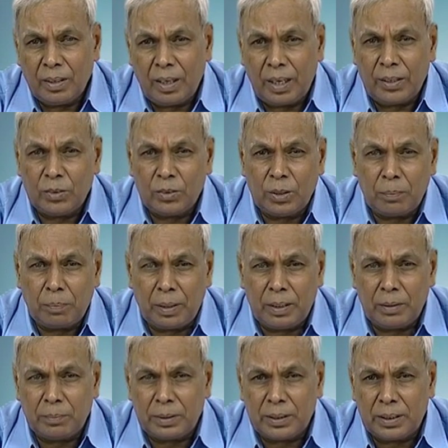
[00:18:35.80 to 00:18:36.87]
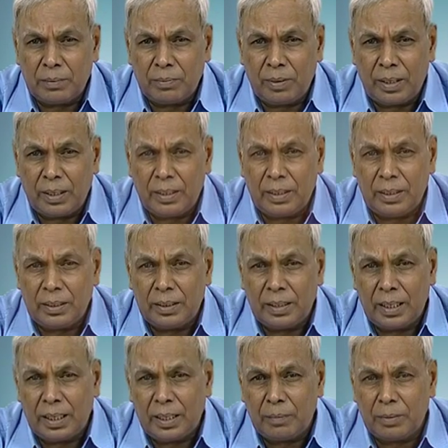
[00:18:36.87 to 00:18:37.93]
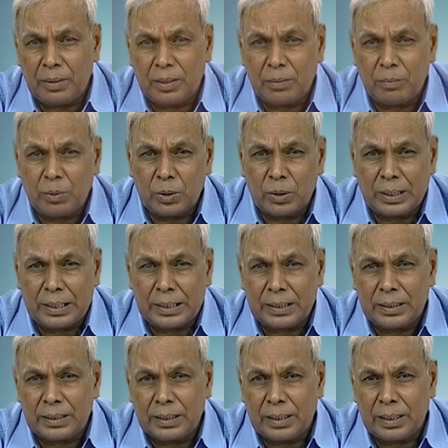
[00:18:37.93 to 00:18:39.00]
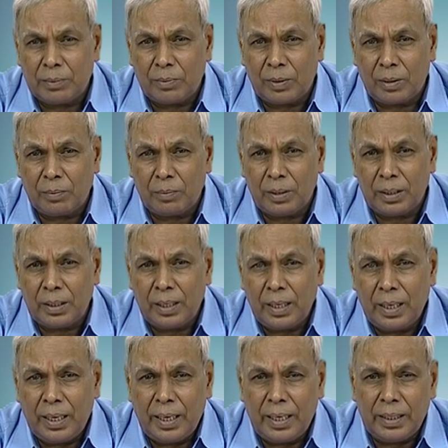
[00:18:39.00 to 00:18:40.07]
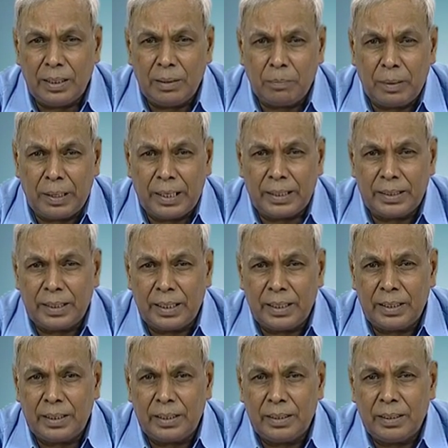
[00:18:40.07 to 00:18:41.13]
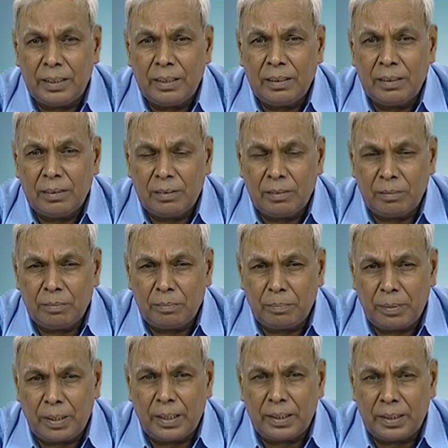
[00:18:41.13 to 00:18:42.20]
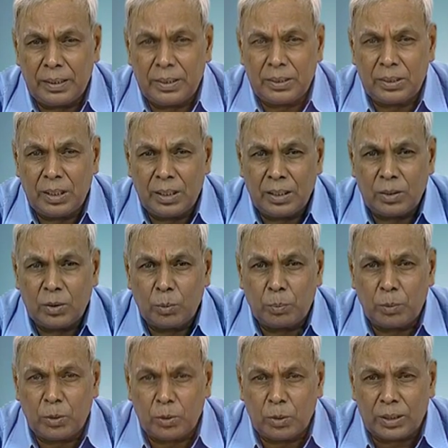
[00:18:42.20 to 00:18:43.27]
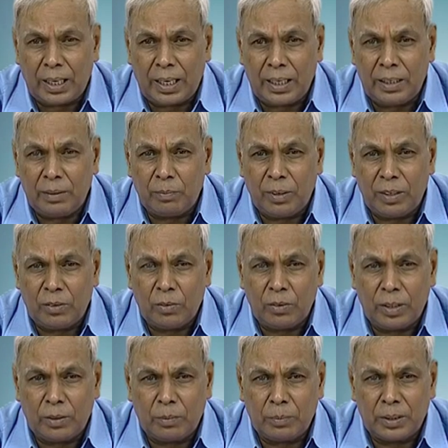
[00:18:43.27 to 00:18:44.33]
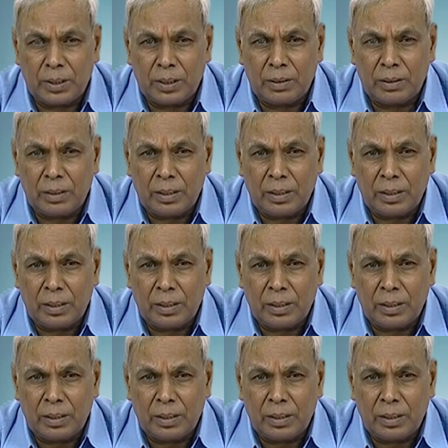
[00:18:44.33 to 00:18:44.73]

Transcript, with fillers: IOC Panipat refinery, they are having the both catalytic reforming and the paraxylene um, plant is there to produce high value aromatic